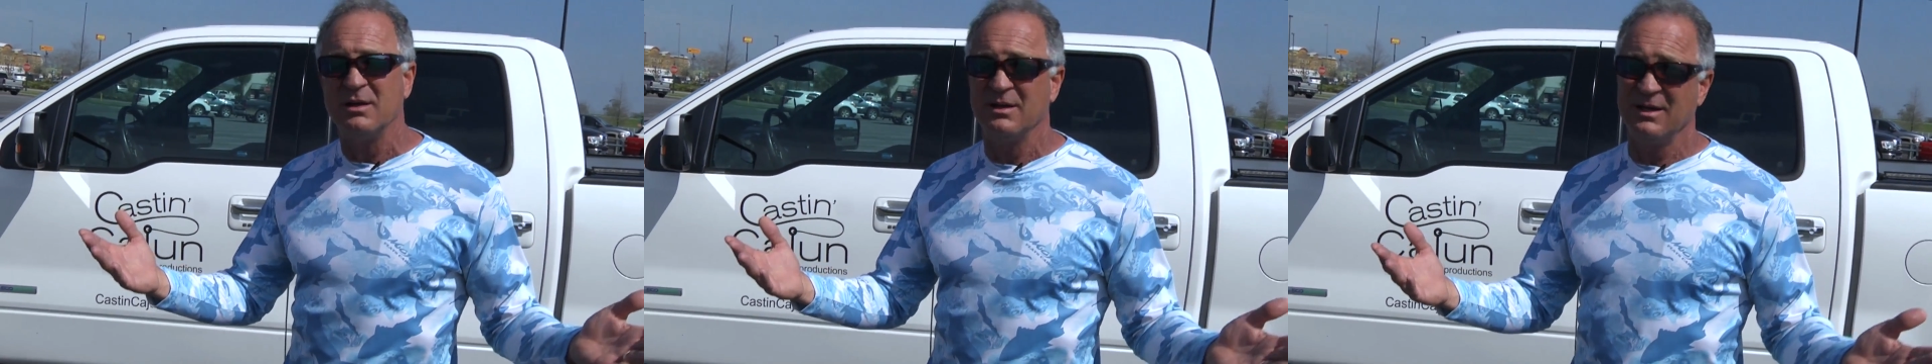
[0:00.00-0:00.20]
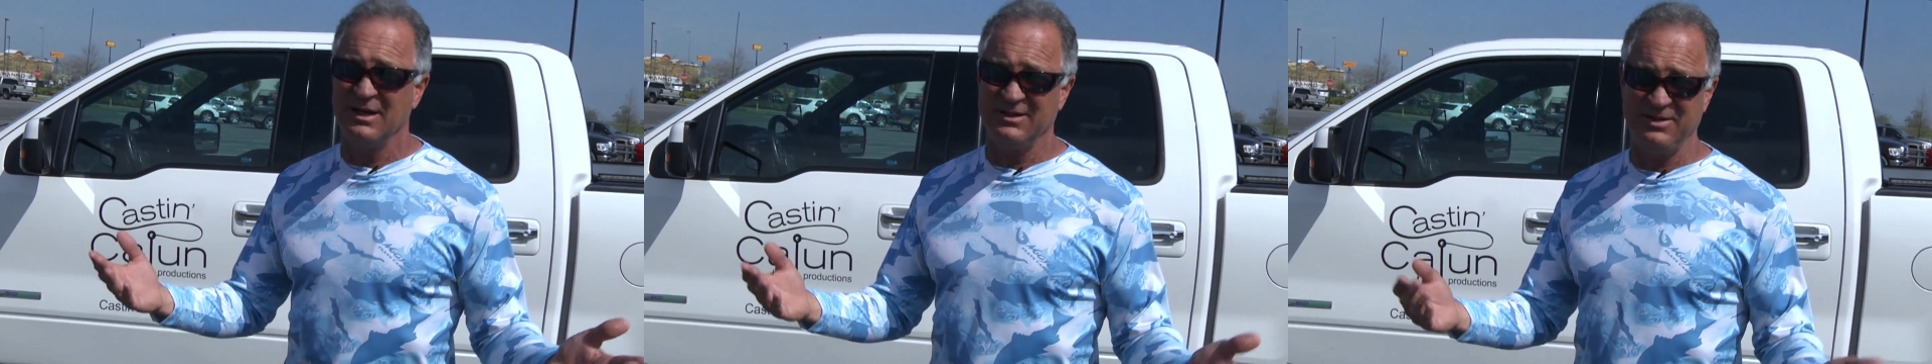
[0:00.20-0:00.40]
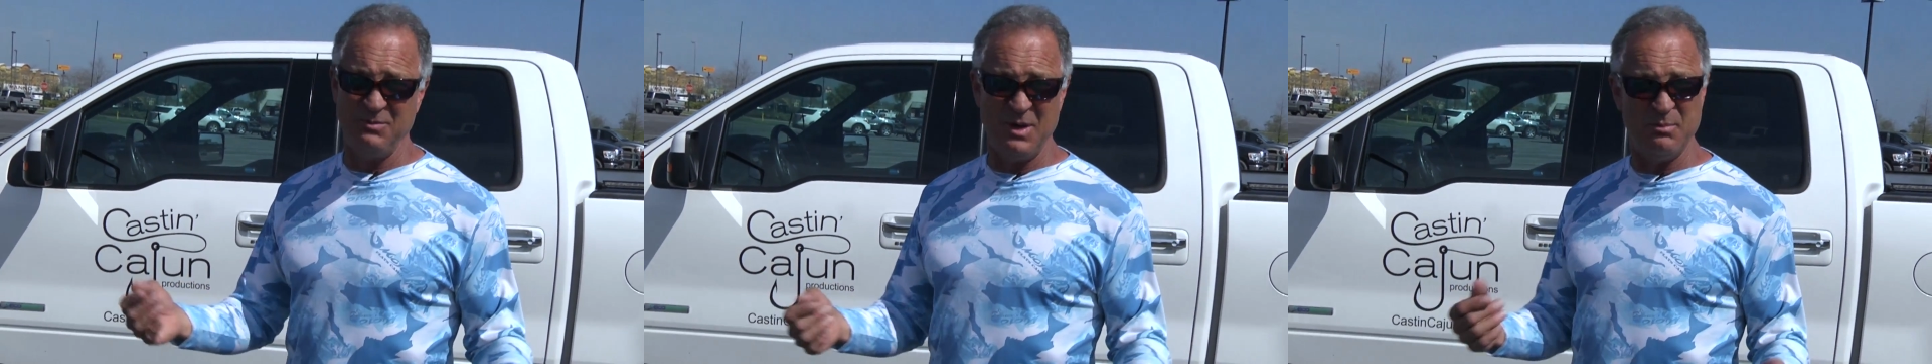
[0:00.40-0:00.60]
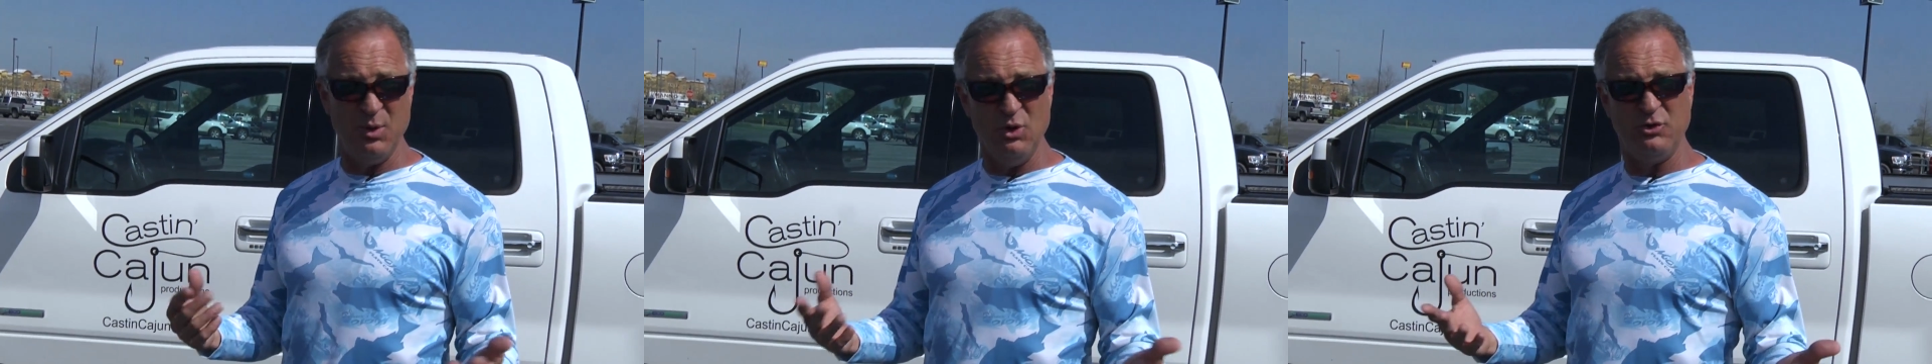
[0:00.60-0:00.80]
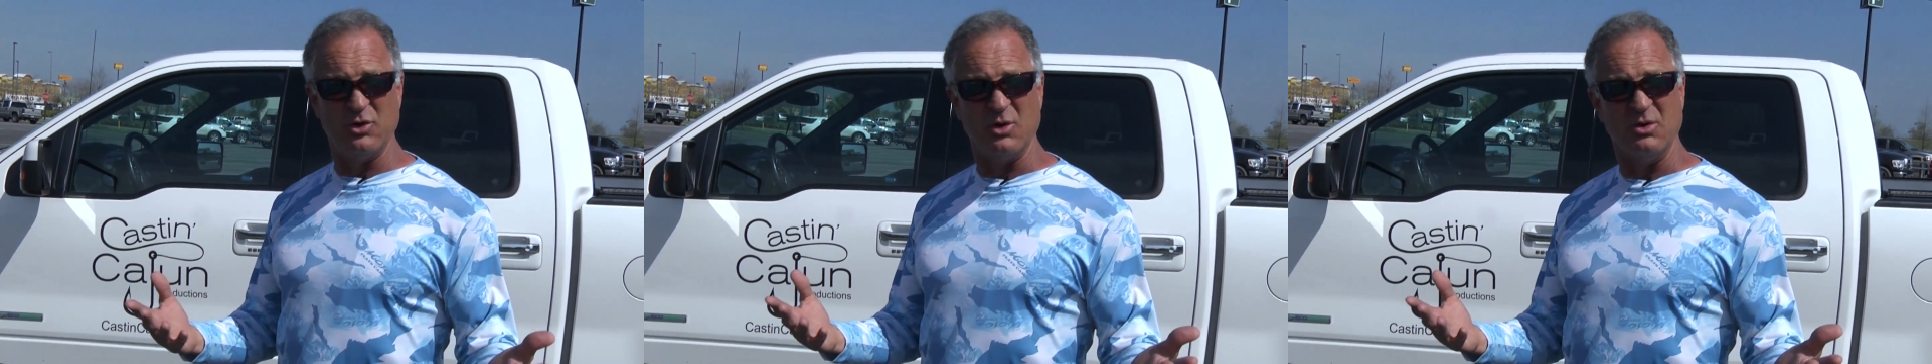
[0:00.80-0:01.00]
I said, well,
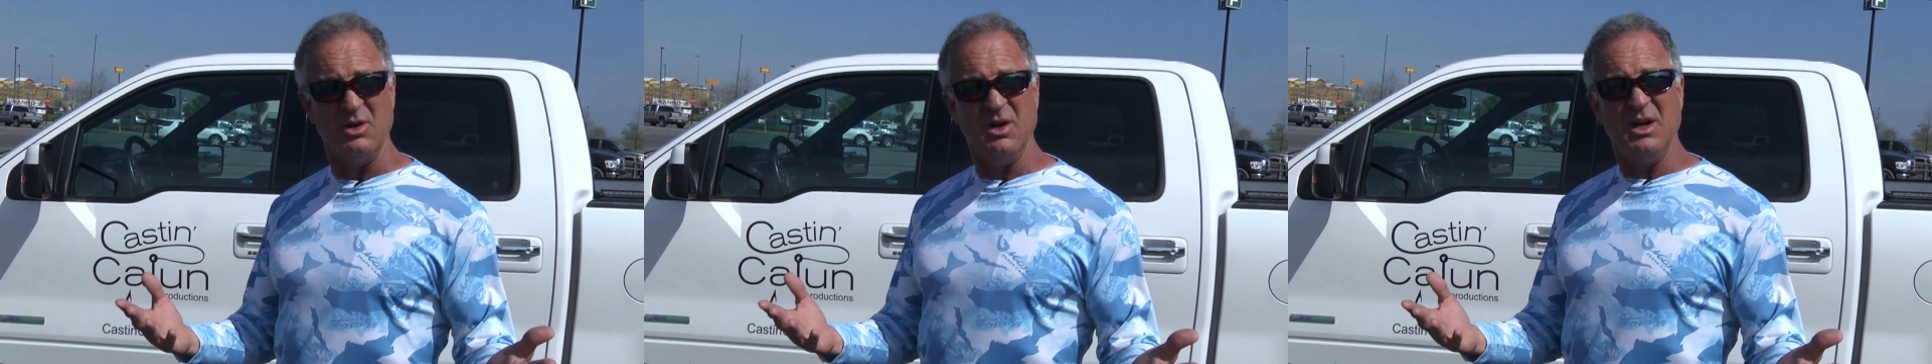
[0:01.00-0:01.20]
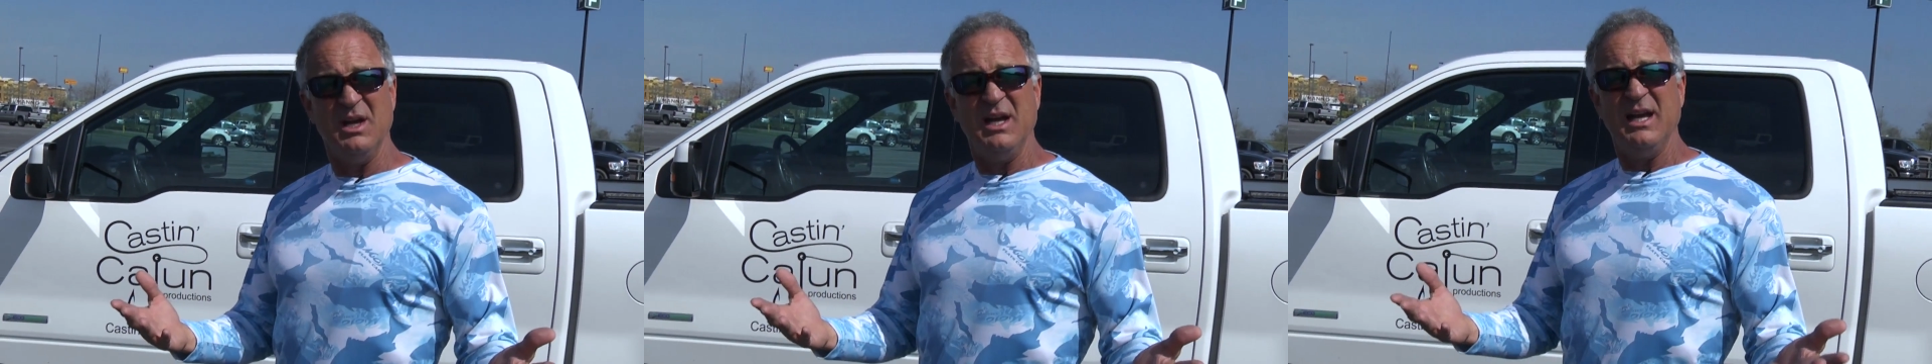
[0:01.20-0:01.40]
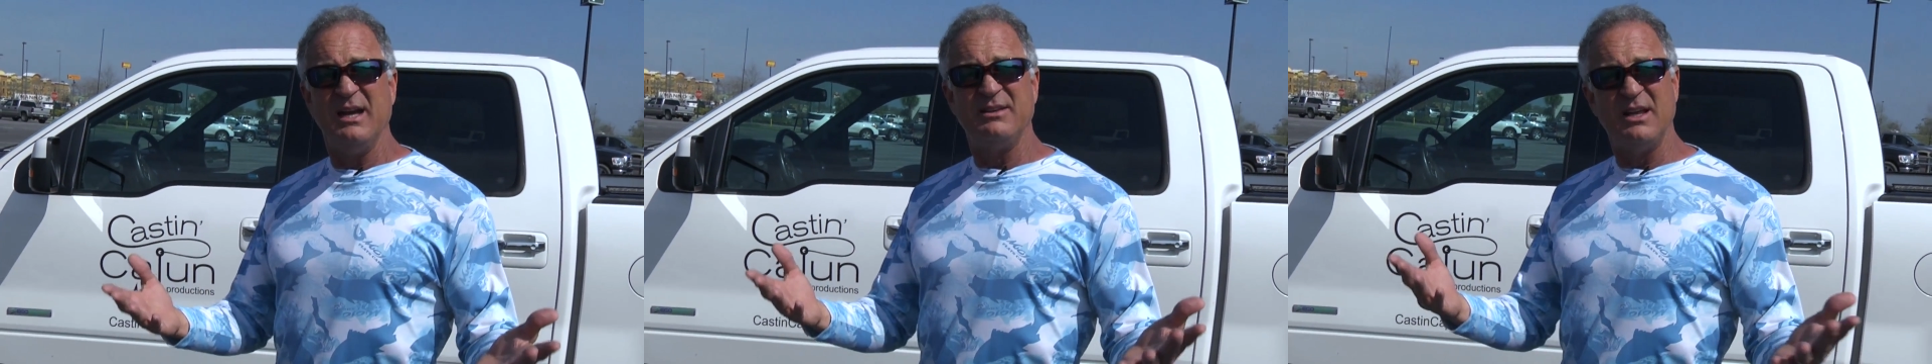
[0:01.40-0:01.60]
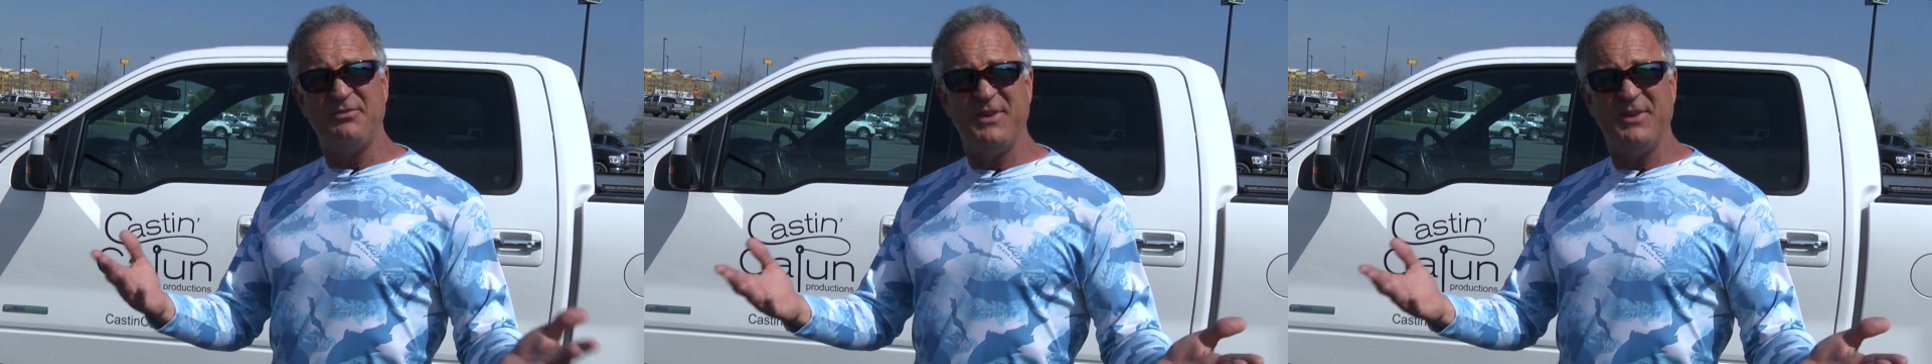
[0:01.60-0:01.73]
Boudreaux, if they